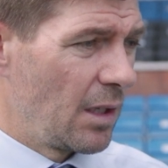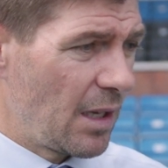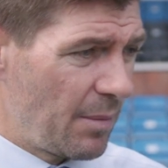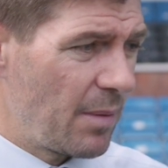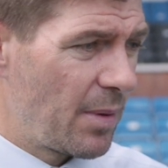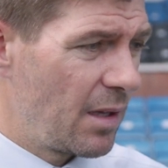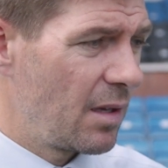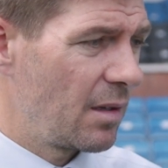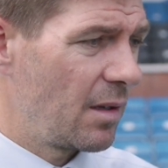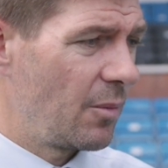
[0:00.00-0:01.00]
Yeah, maybe.
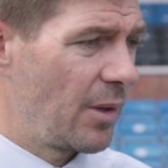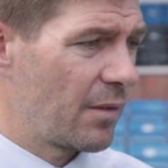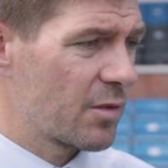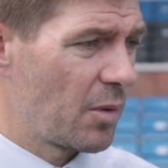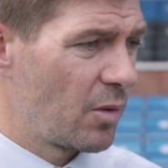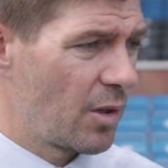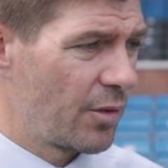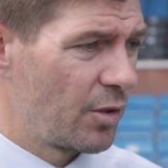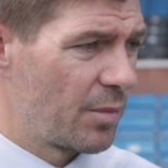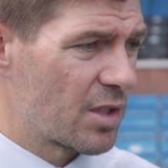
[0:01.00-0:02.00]
We have spoke
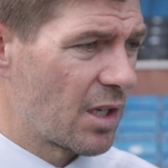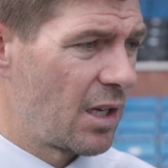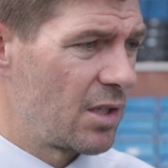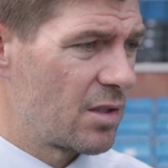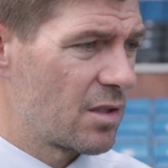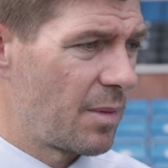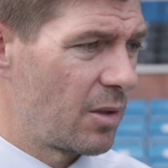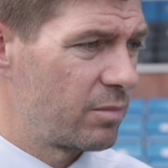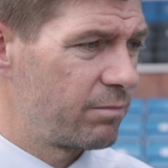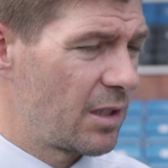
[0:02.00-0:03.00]
on numerous occasions
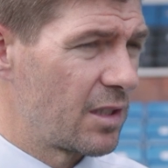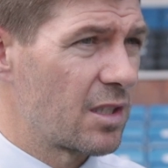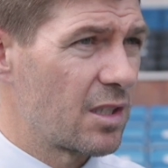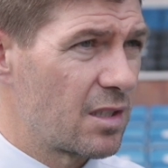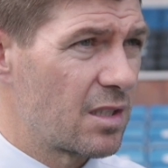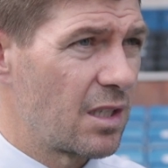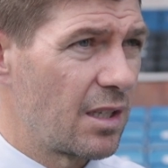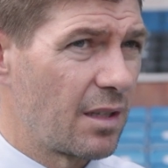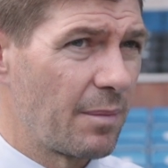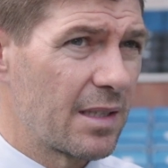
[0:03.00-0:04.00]
about consistency
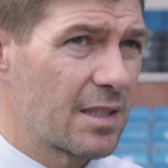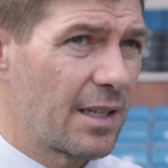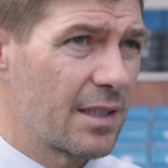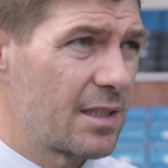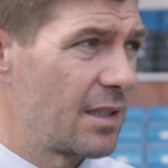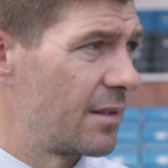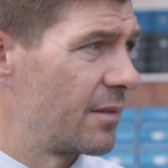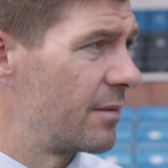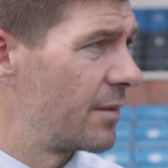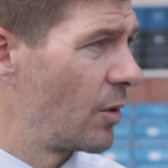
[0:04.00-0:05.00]
and the mentality and
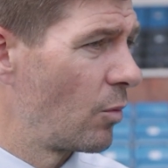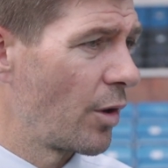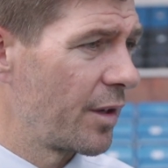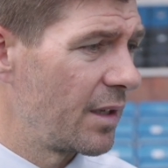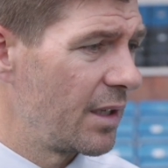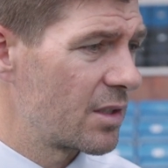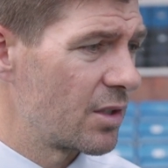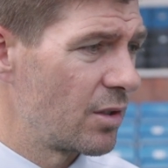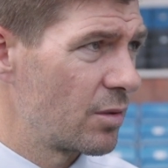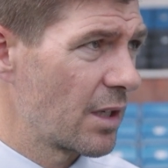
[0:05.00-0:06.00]
doing what you need to
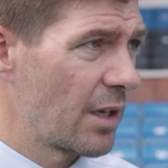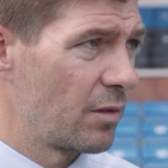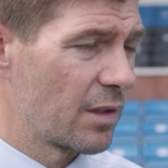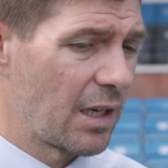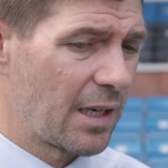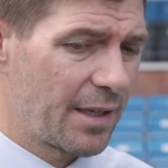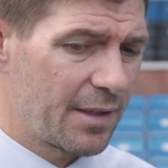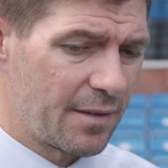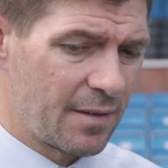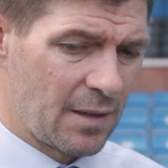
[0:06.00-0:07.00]
do to get over the line.
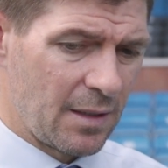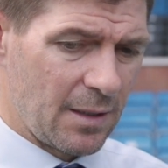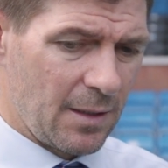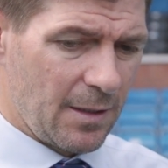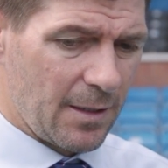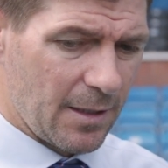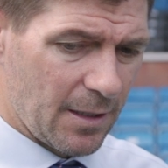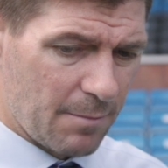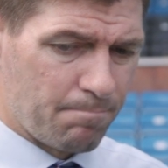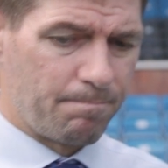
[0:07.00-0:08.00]

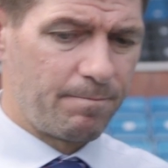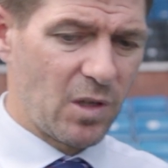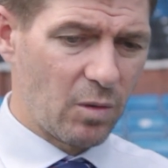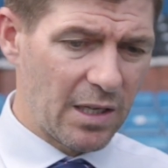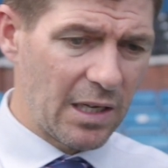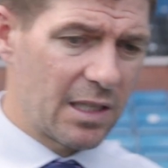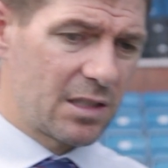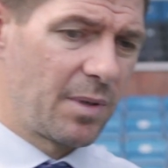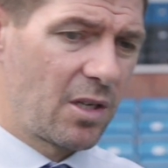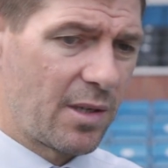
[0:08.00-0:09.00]
And you know, Killy asked
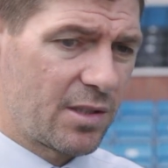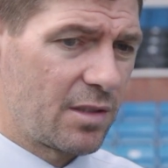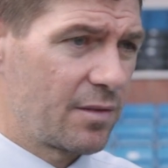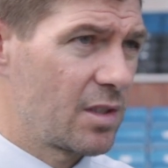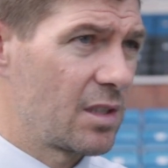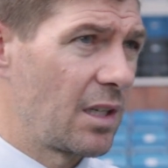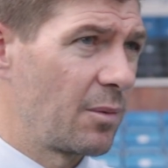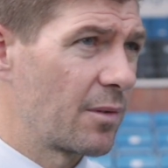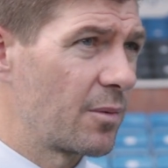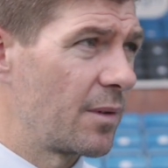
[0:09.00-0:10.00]
a big question of us today.
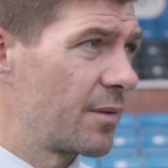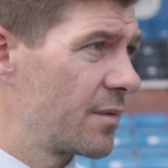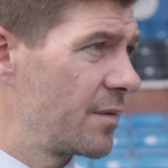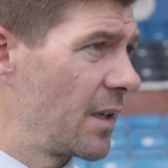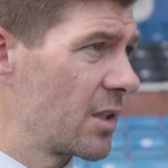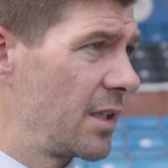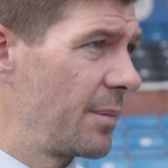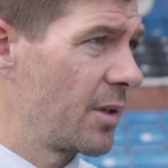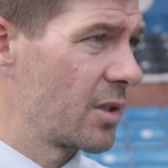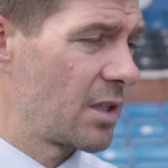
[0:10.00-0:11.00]
We've fell
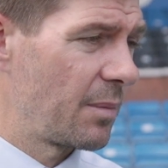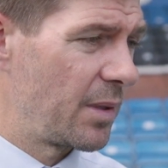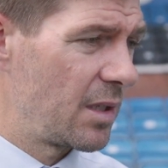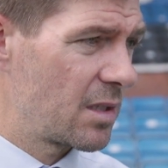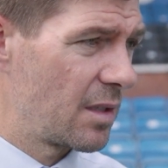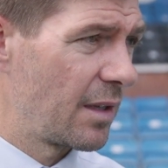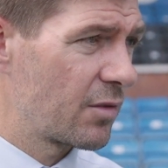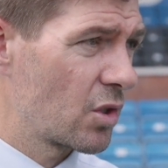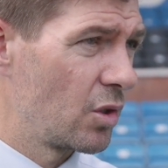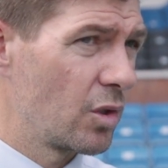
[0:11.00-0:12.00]
asleep on a set piece, and they've
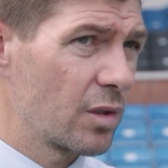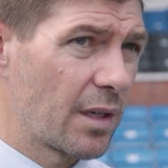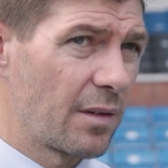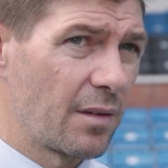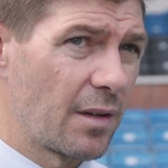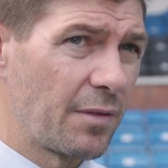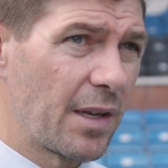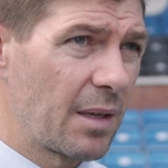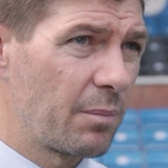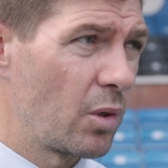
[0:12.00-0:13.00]
scored at a
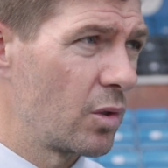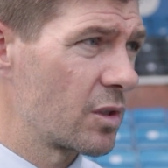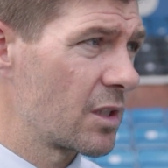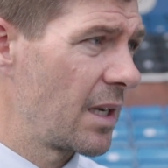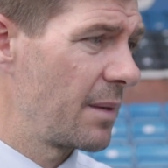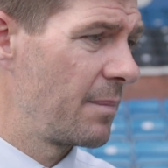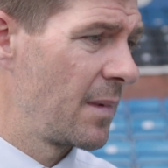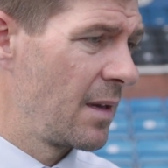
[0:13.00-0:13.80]
very important time.